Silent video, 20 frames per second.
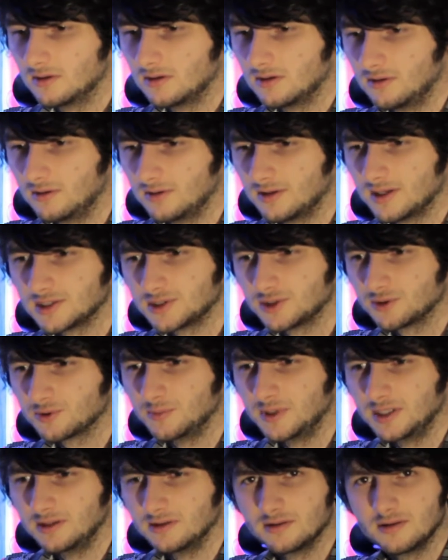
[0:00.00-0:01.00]
And that took
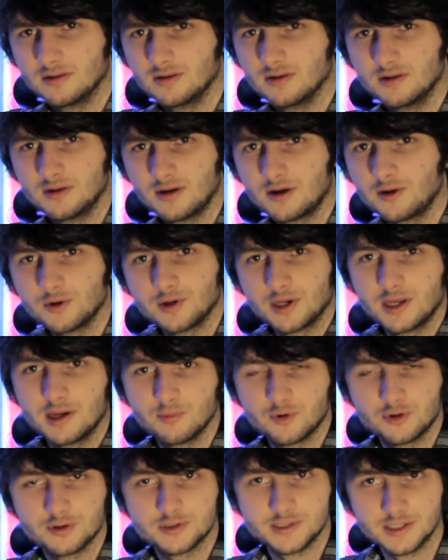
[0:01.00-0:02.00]
me, and I only
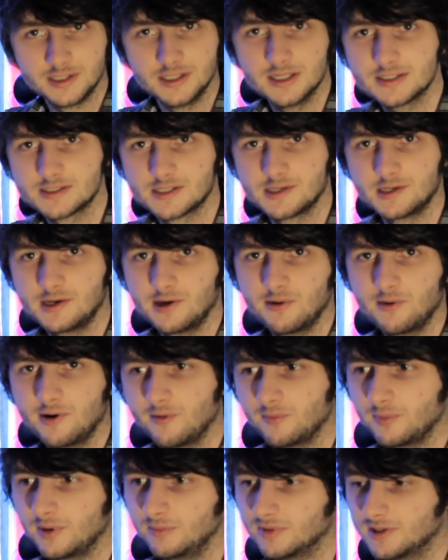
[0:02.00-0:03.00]
came across that yesterday, and
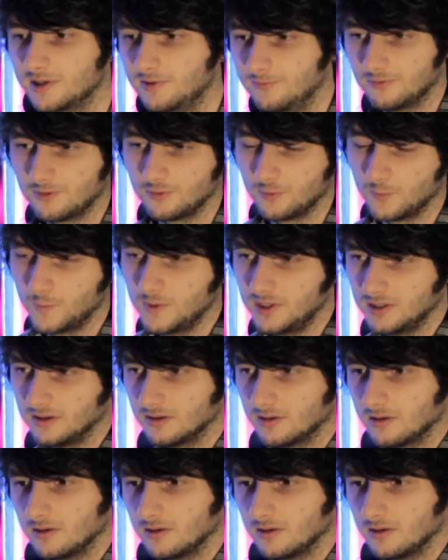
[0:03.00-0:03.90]
I've been playing for a week.